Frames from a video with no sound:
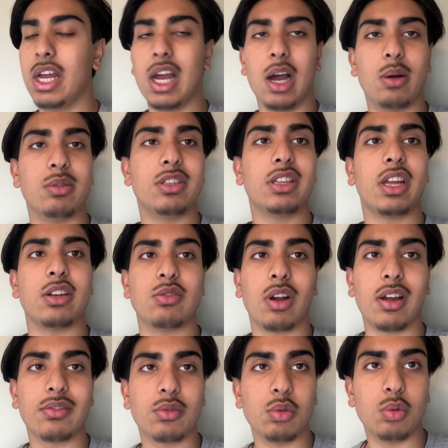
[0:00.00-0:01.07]
I was in that
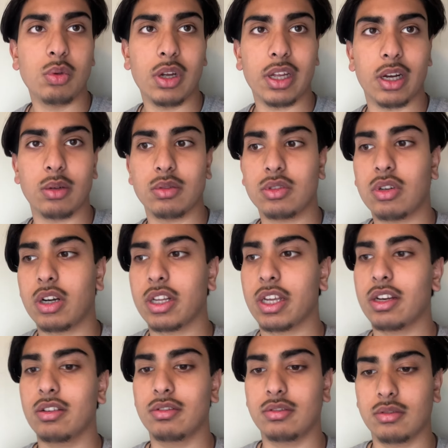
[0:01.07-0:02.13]
drive through and I was trying to get
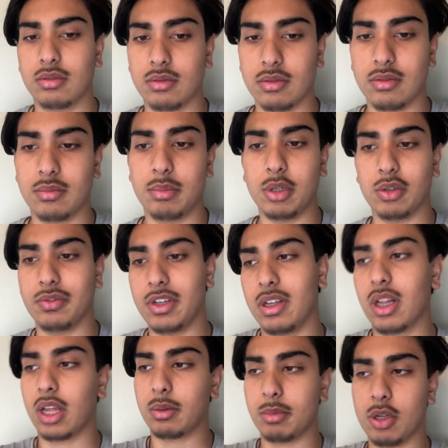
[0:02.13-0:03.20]
it POV
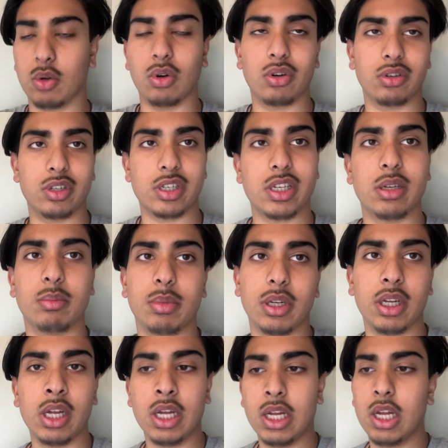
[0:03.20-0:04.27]
like me ordering shit, but
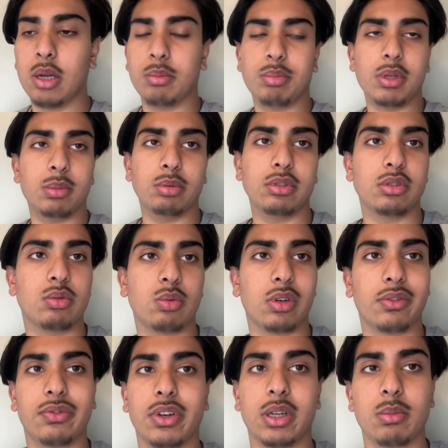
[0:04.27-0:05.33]
people just weren't
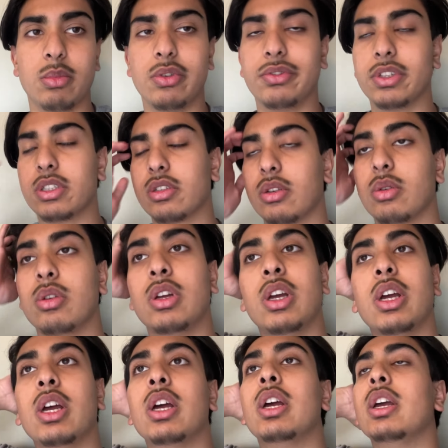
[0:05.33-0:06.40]
fucking moving. So,
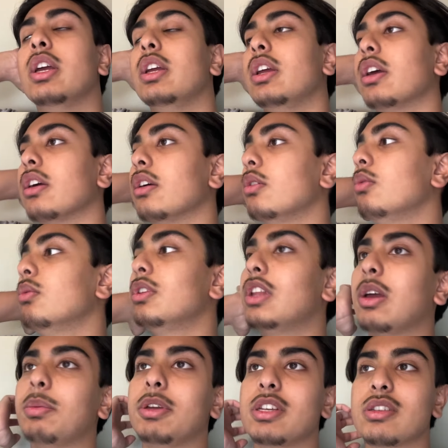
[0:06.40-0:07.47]
yeah, with
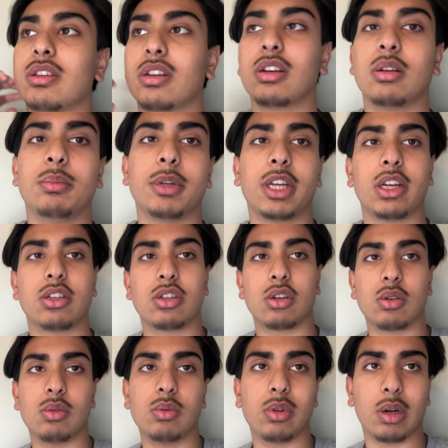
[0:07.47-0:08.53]
that being said, I'm gonna catch y'all
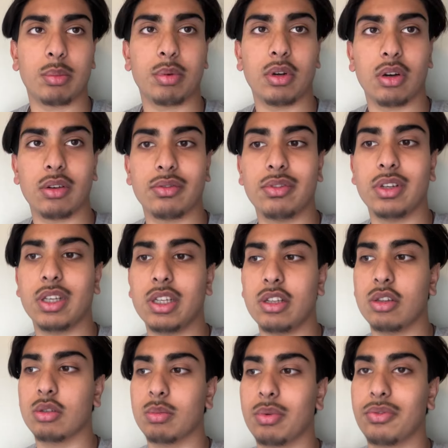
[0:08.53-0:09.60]
when I put on a fit,
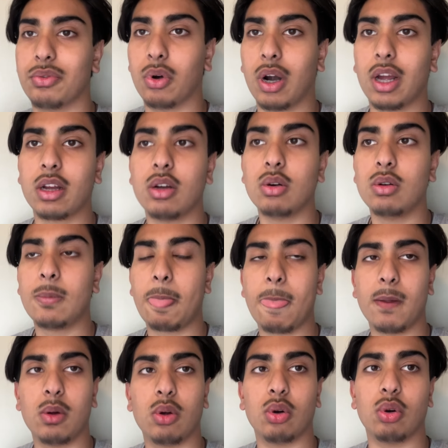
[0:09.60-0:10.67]
either before I go
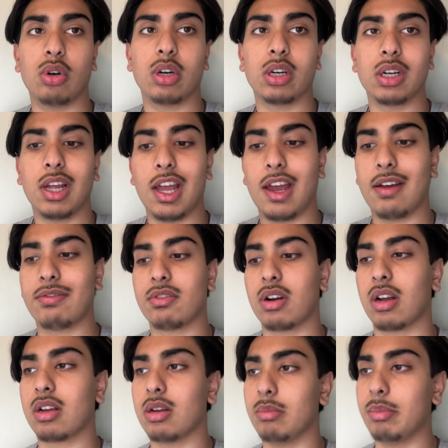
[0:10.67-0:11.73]
or after I
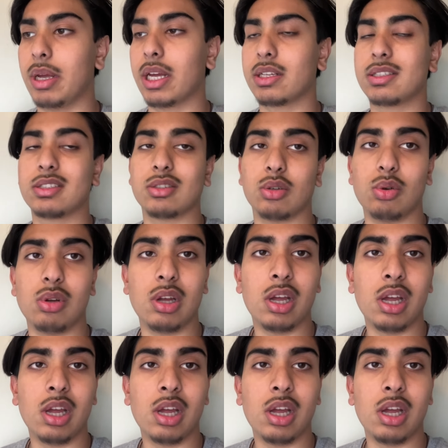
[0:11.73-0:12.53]
come back. So,